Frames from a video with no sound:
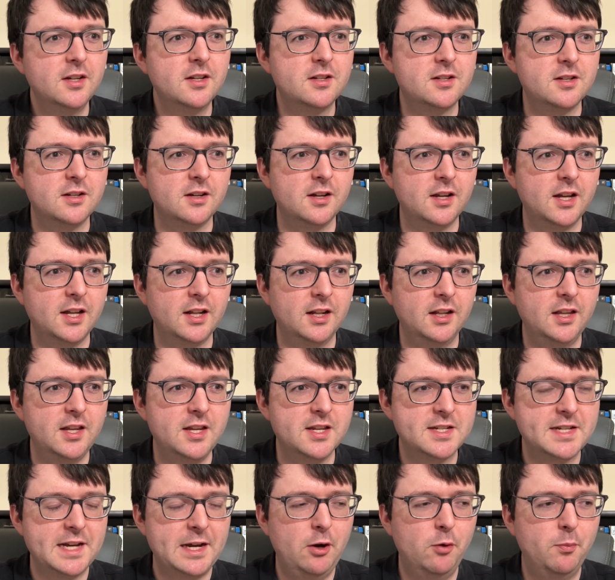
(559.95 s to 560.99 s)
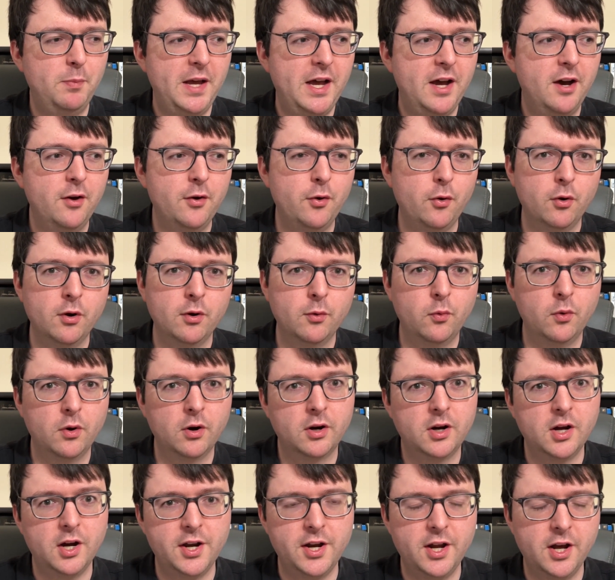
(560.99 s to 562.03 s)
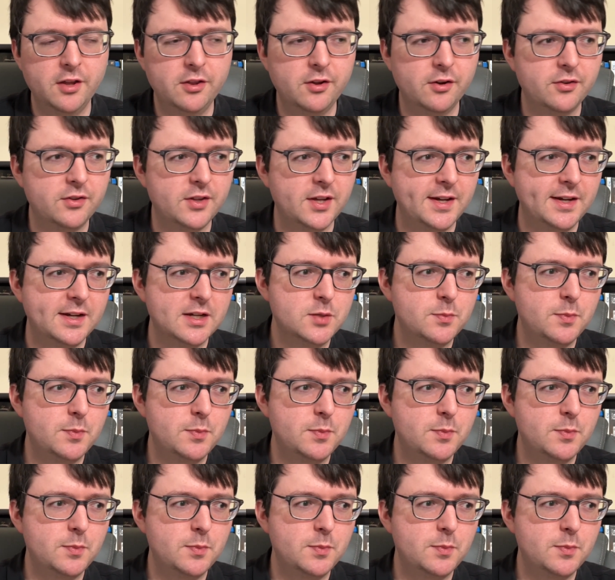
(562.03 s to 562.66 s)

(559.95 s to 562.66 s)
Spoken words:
at least help out or work on other things,